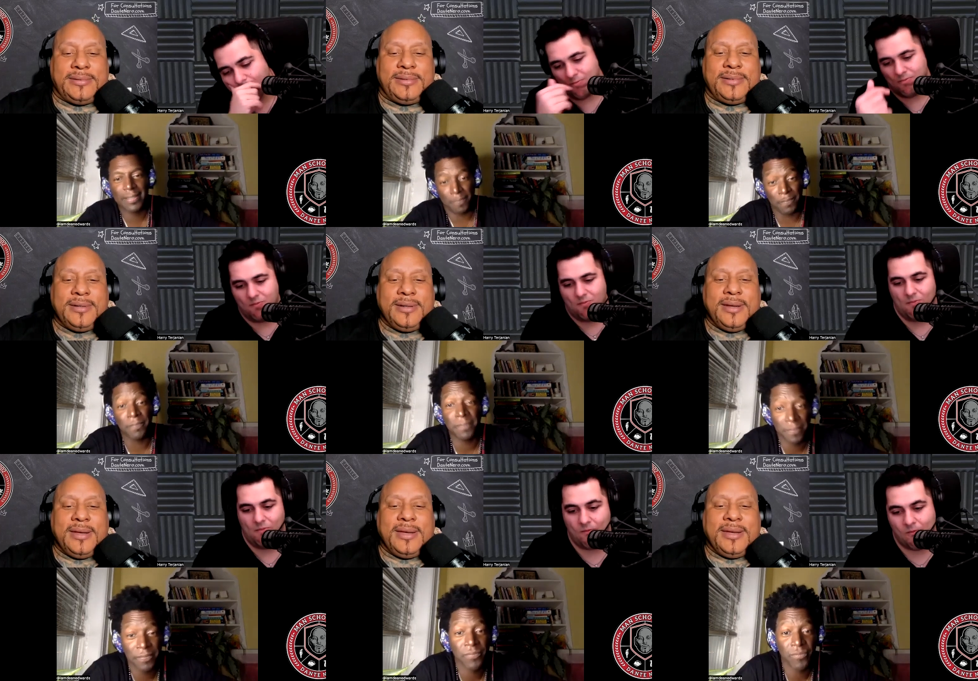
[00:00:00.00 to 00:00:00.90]
Speaker 1: Because
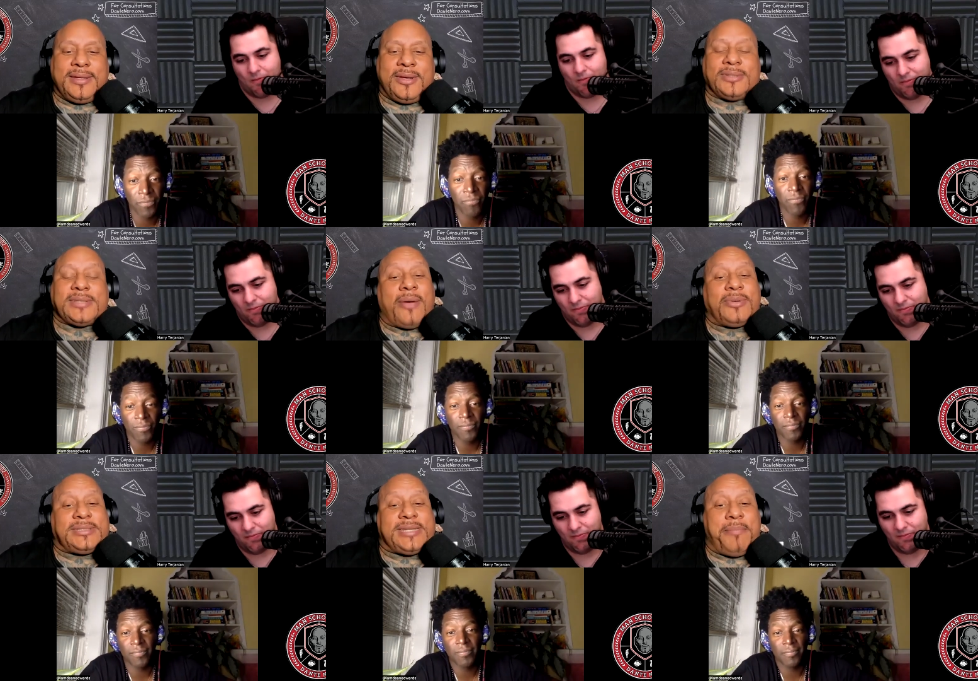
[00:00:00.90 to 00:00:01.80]
mm-hmm. I
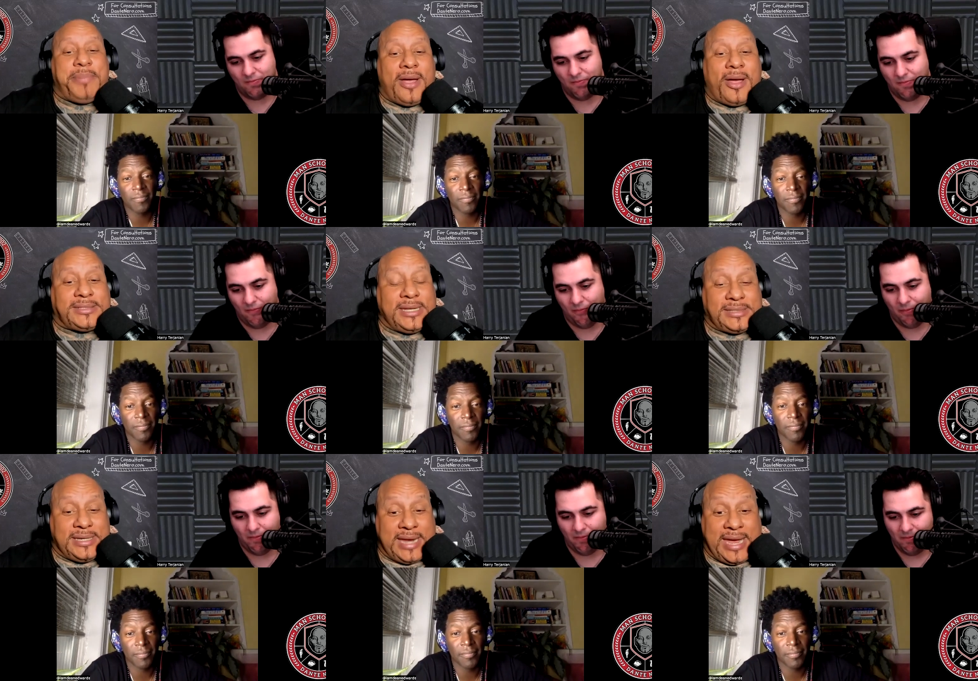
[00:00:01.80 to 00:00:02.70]
would say
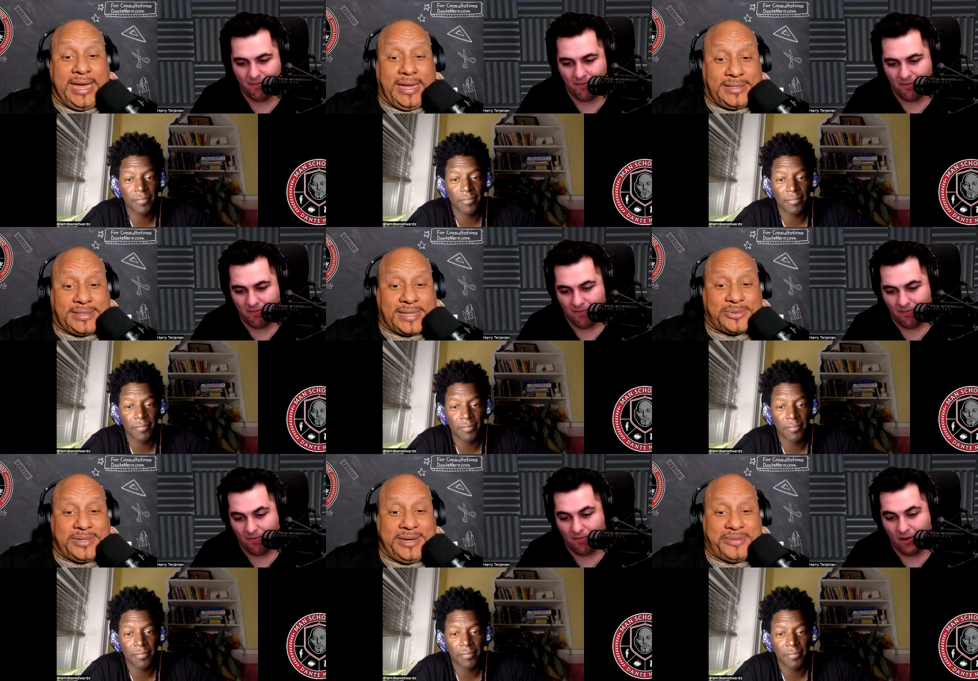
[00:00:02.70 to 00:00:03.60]
Beyonce's an eight. That's
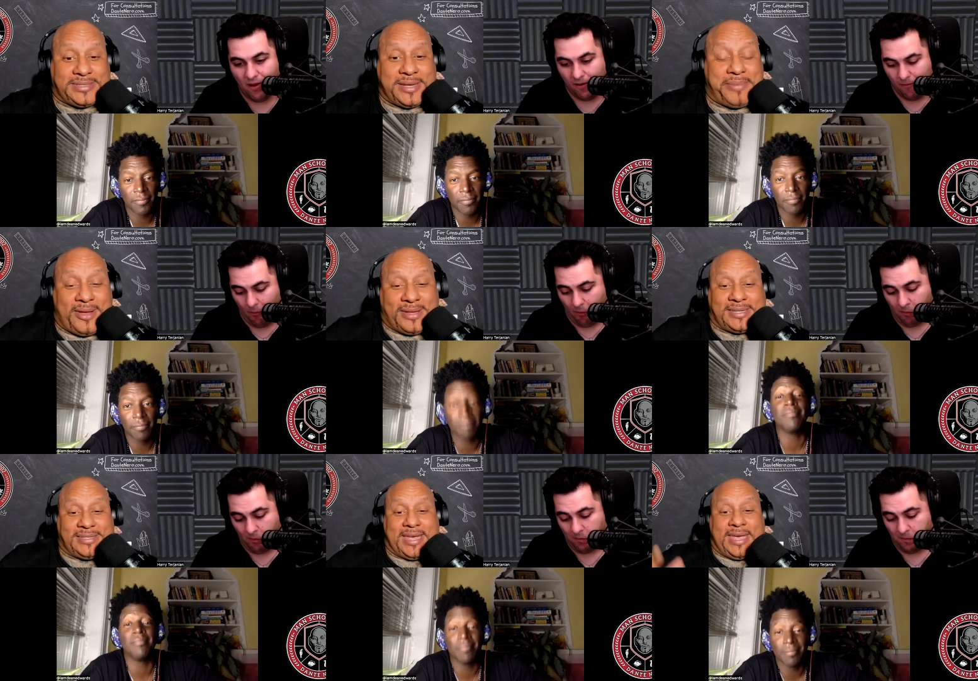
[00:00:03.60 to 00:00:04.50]
what he would say. Beyonce's
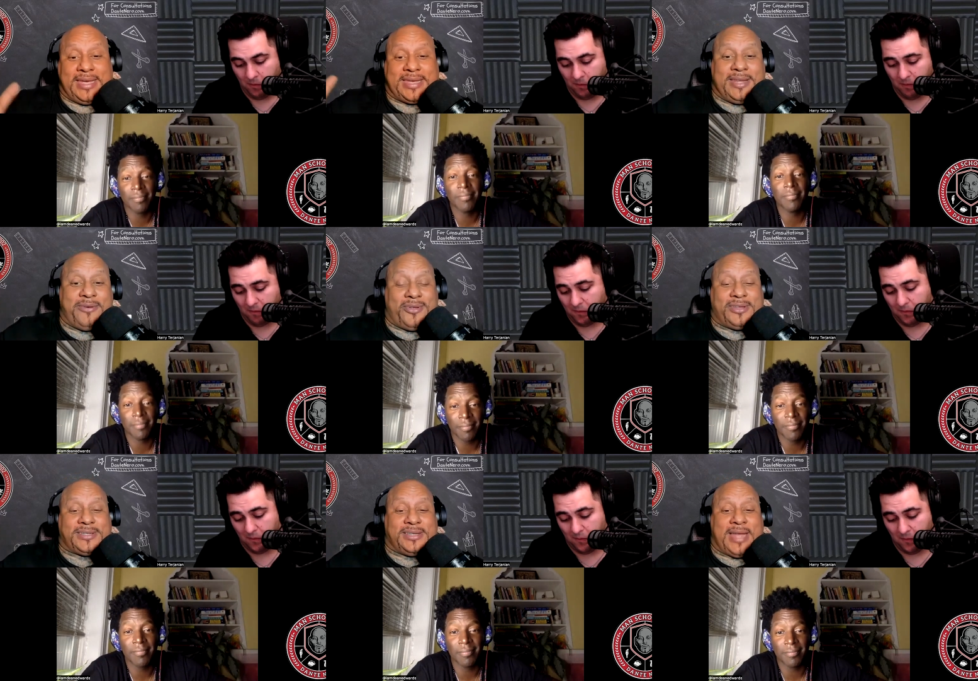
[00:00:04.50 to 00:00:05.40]
mm. an hmm. eight. Kelly
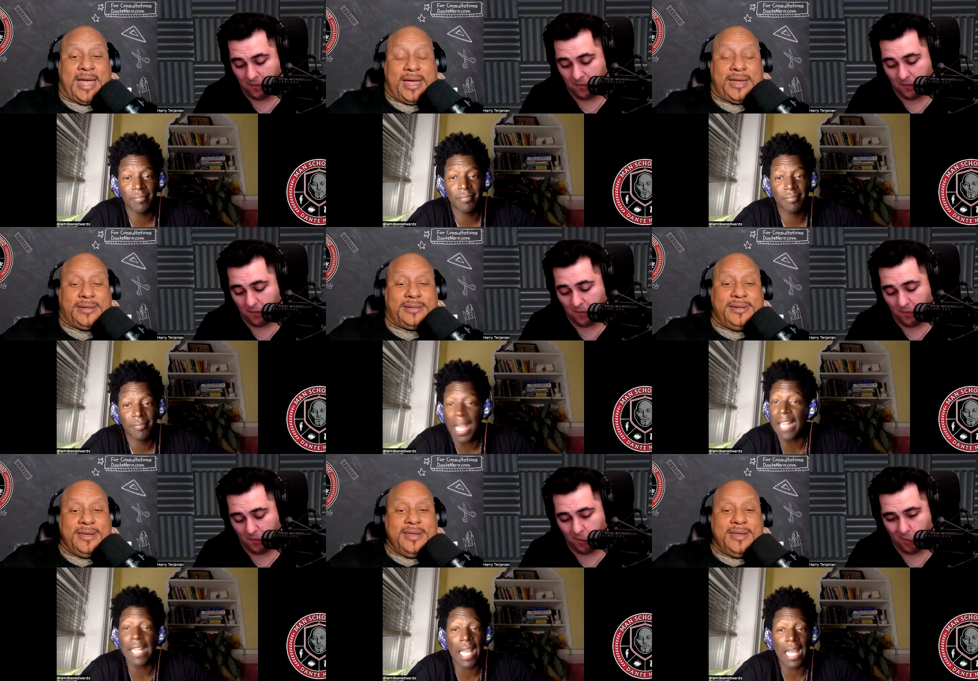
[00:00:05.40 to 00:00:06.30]
Rowland's a nine. I
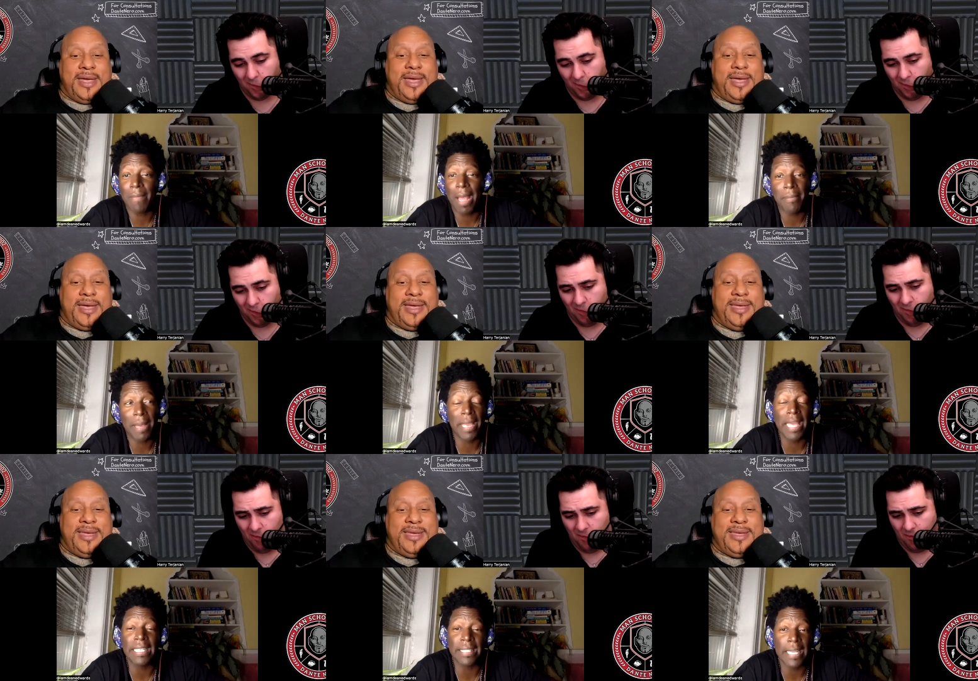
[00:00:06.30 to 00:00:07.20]
Speaker 2: like. I'm, I'm not
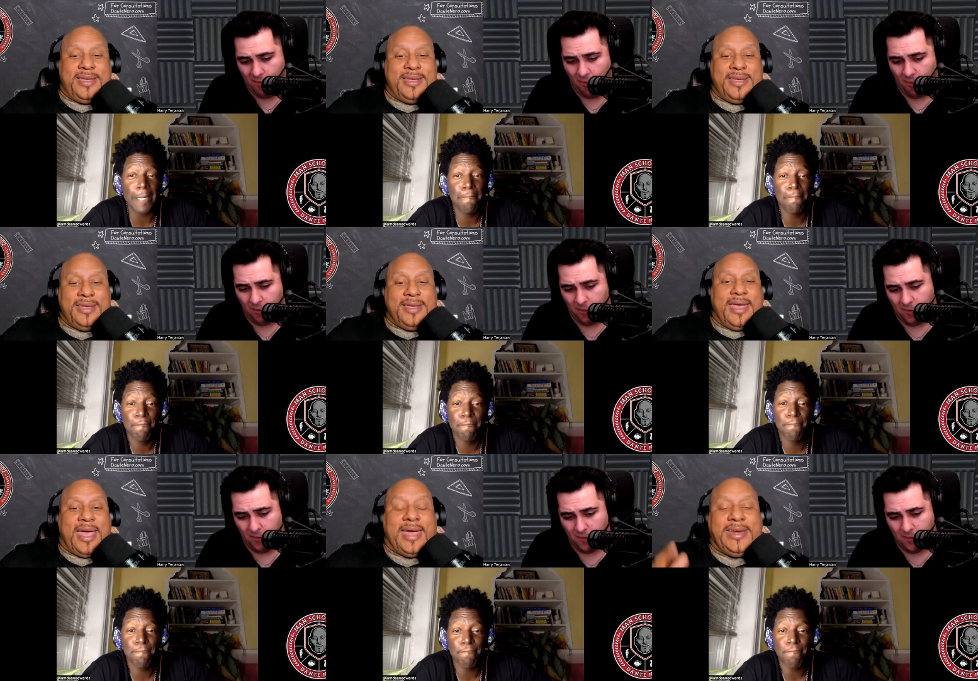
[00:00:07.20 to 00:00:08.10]
mad at that.
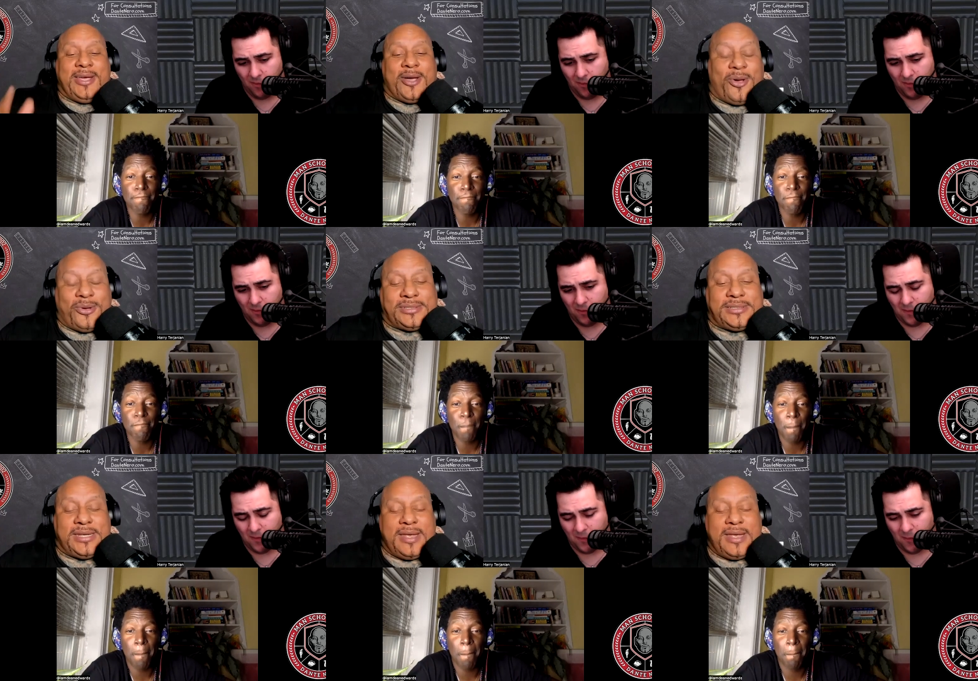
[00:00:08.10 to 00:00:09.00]
Speaker 1: And he
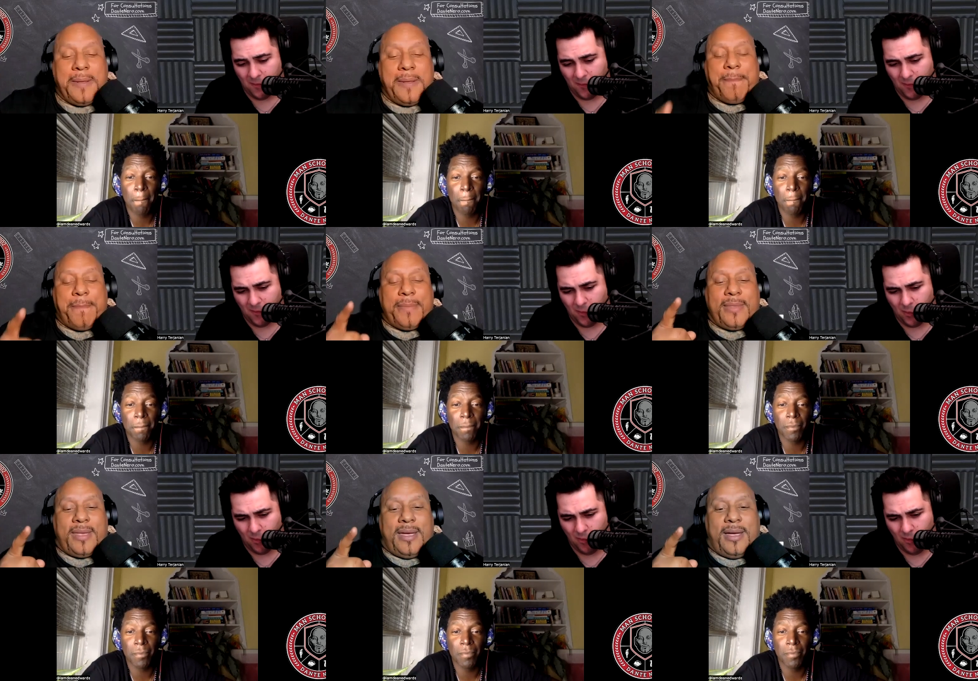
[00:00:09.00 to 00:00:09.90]
goes,
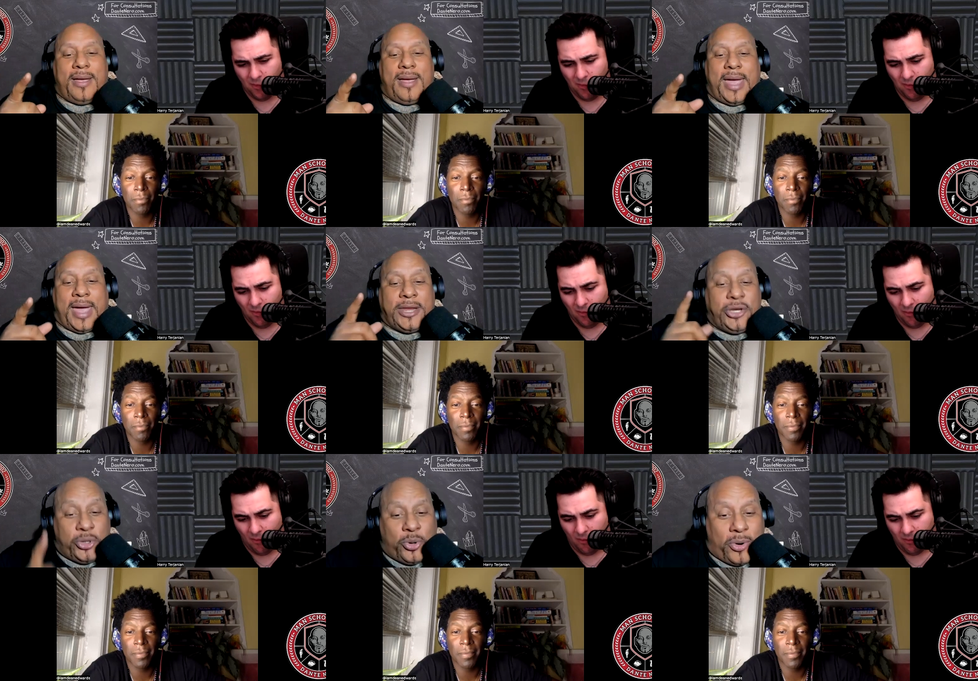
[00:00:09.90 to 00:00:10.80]
and
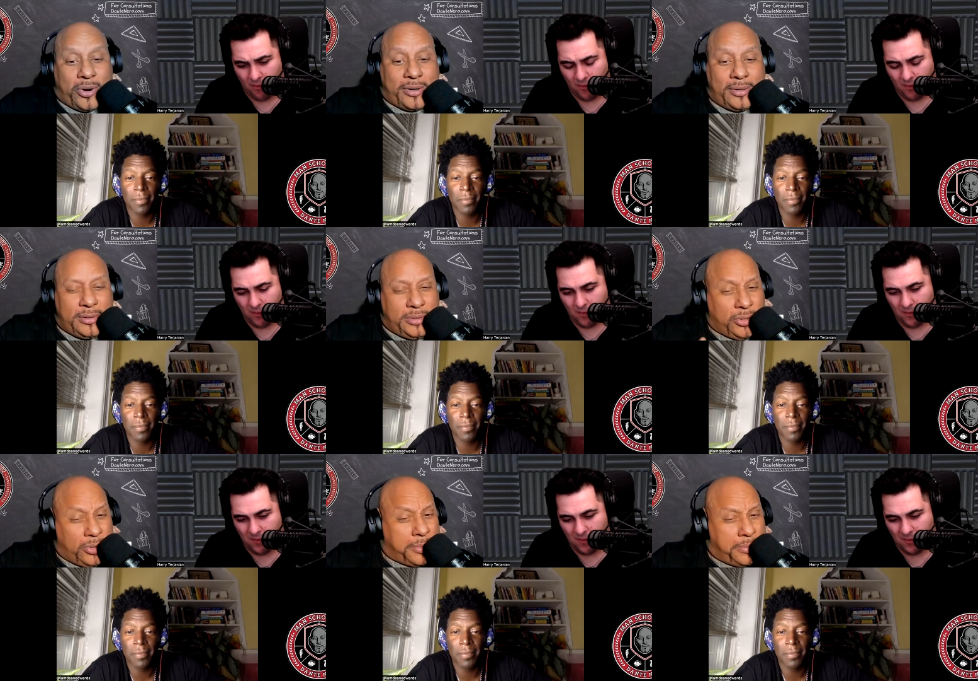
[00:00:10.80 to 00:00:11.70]
you're you're